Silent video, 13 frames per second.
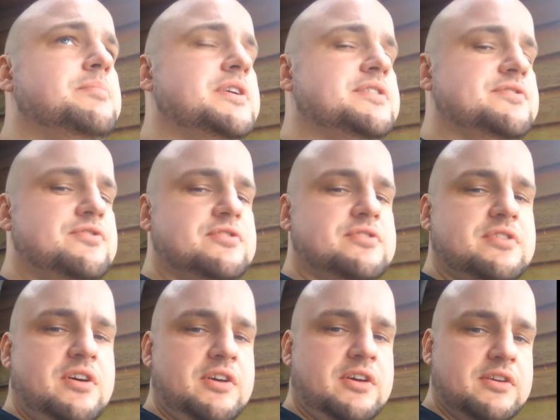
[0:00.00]
person, just
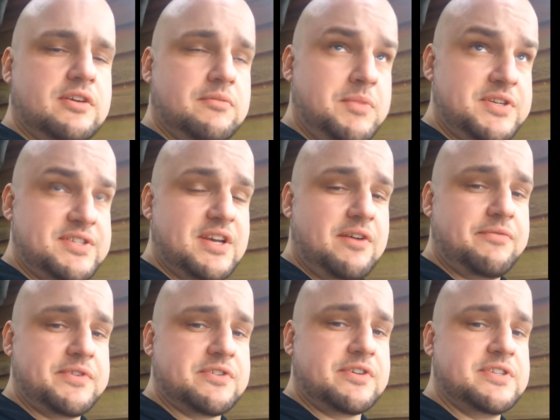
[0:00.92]
like
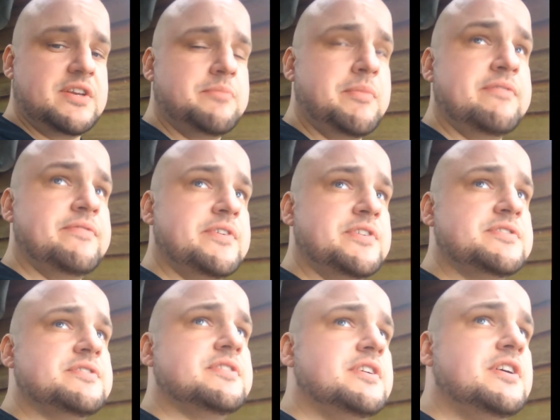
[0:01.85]
myself, as I said in my
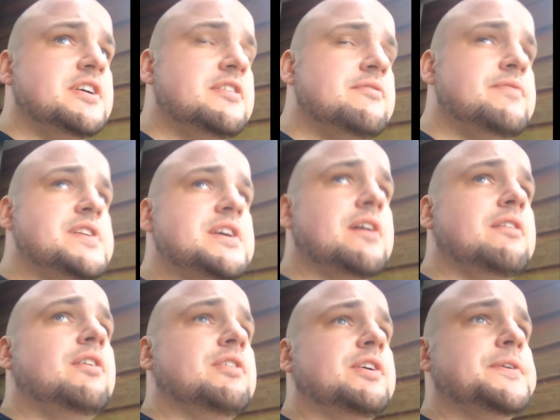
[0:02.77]
first video
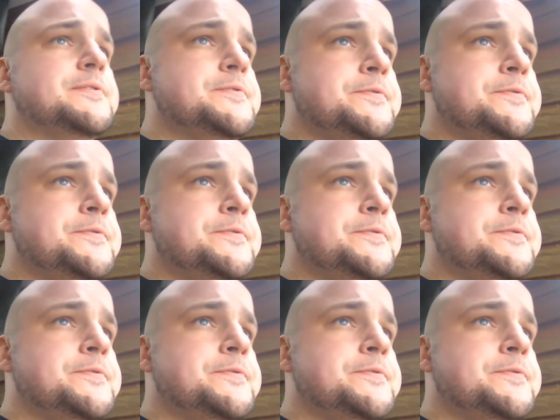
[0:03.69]
log.